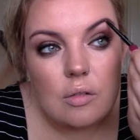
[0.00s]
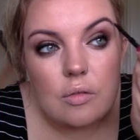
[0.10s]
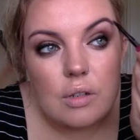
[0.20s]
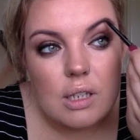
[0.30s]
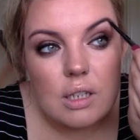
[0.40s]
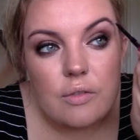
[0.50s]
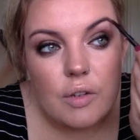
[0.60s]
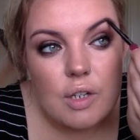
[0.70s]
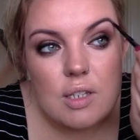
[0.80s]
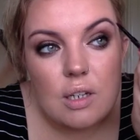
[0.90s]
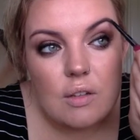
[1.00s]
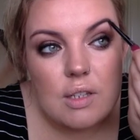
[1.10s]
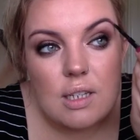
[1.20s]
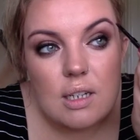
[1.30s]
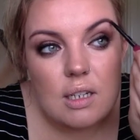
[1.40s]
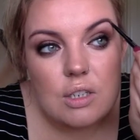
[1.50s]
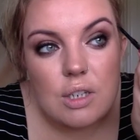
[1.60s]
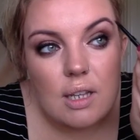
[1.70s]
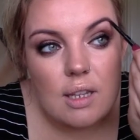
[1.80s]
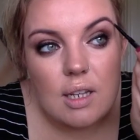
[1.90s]
Really focusing on this arch,
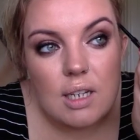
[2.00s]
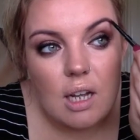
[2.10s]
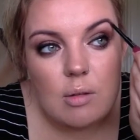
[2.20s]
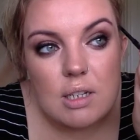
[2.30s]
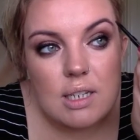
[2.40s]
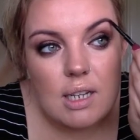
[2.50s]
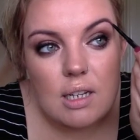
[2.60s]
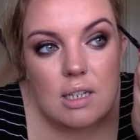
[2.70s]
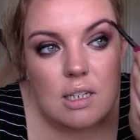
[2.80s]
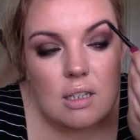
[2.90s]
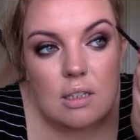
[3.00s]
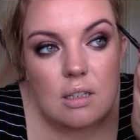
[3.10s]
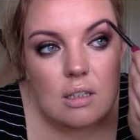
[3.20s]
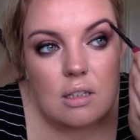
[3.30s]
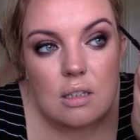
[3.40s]
and then coming down into the